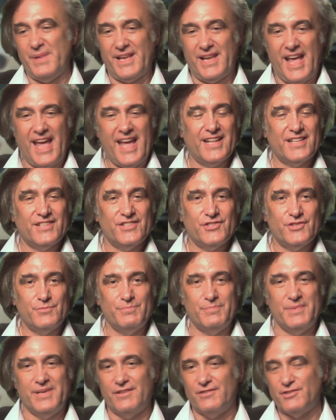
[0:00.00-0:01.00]
big ants,
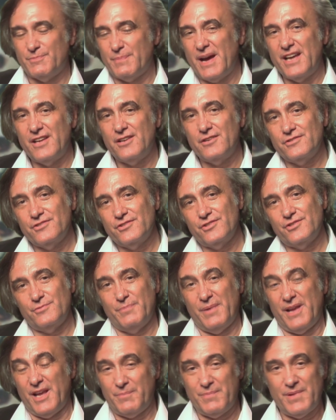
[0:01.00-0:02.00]
big spiders,
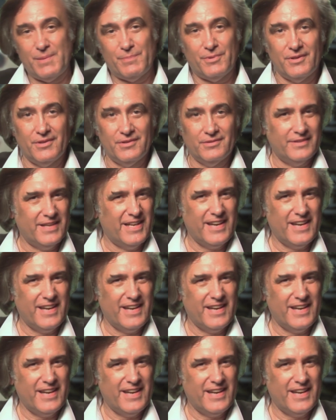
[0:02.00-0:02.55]
big people,